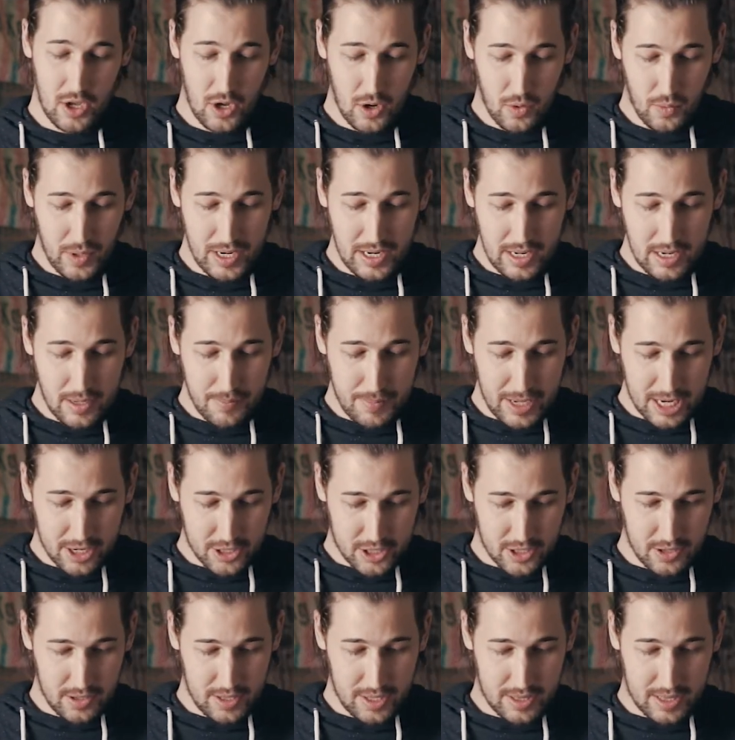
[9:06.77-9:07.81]
we need to make
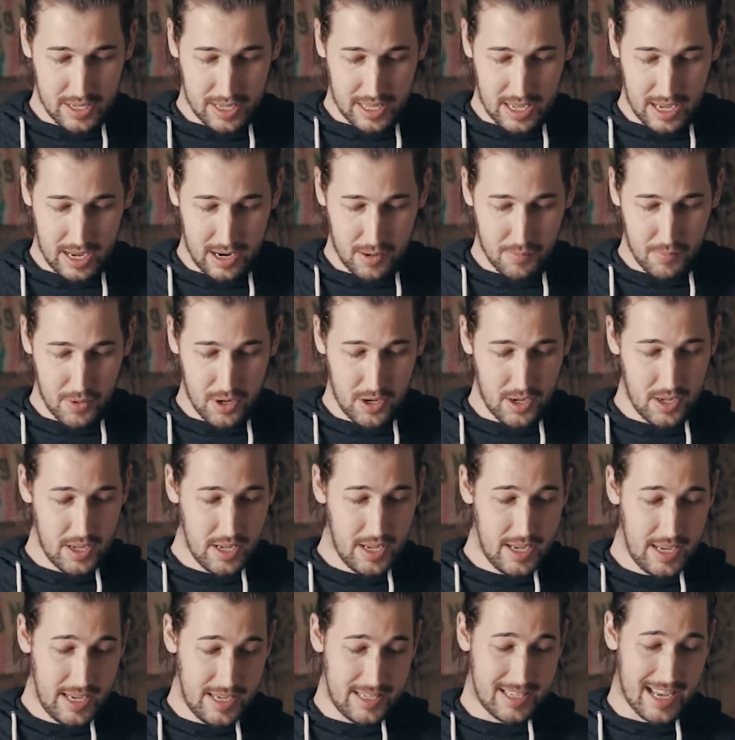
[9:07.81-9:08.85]
sure that the camera
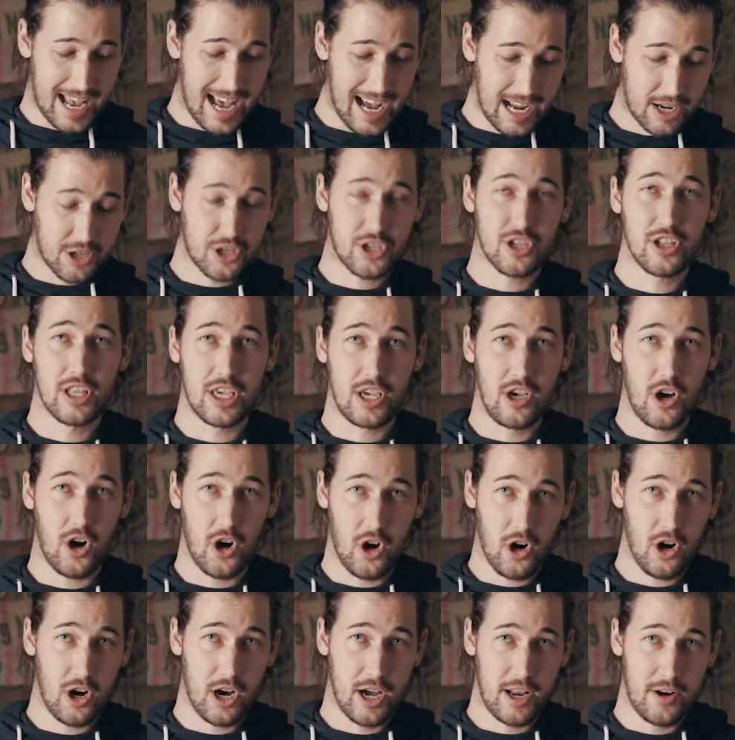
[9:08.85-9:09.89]
is actually
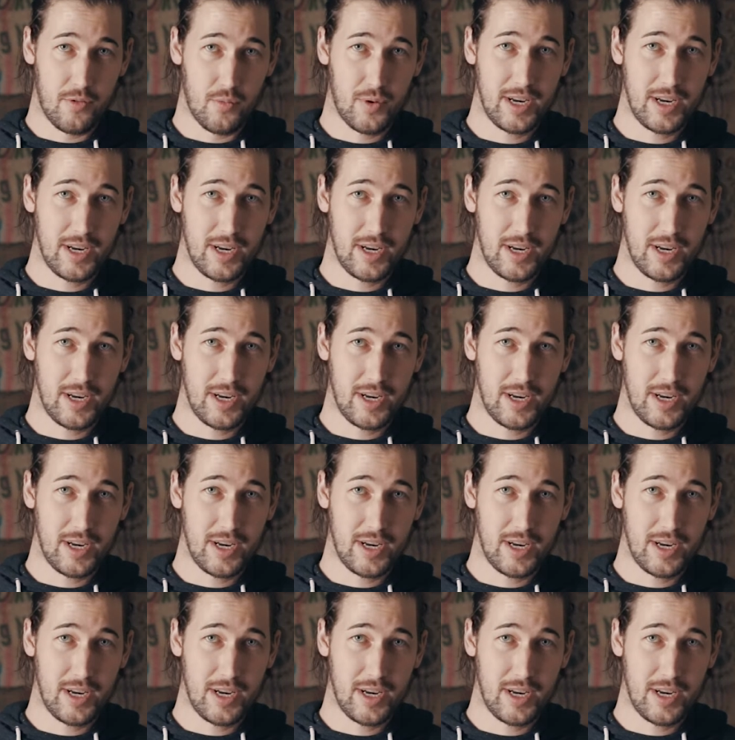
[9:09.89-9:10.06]
on.